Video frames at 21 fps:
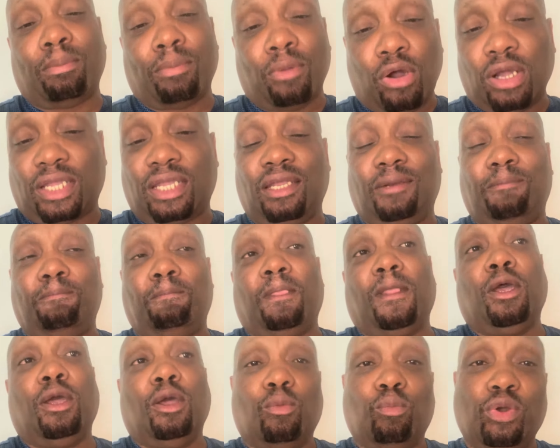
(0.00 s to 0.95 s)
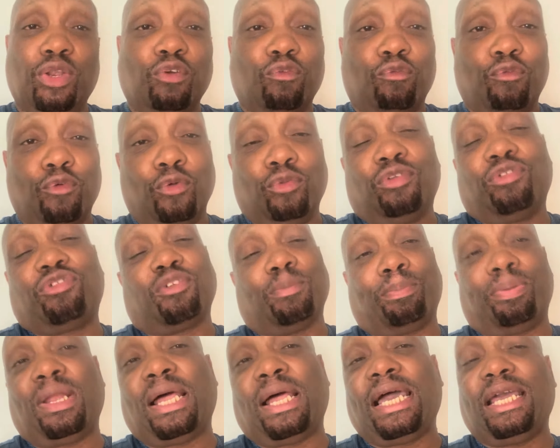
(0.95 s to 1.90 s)
market with the rules of
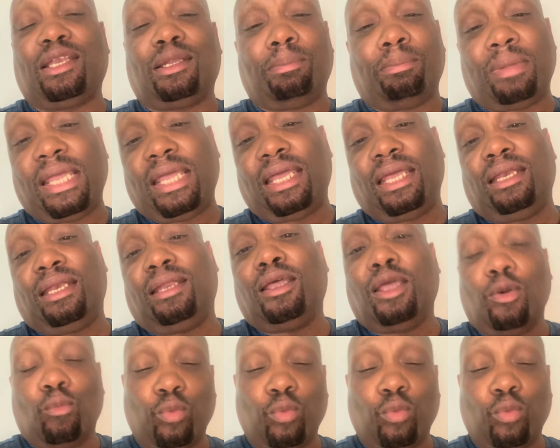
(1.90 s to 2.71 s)
supply and demand,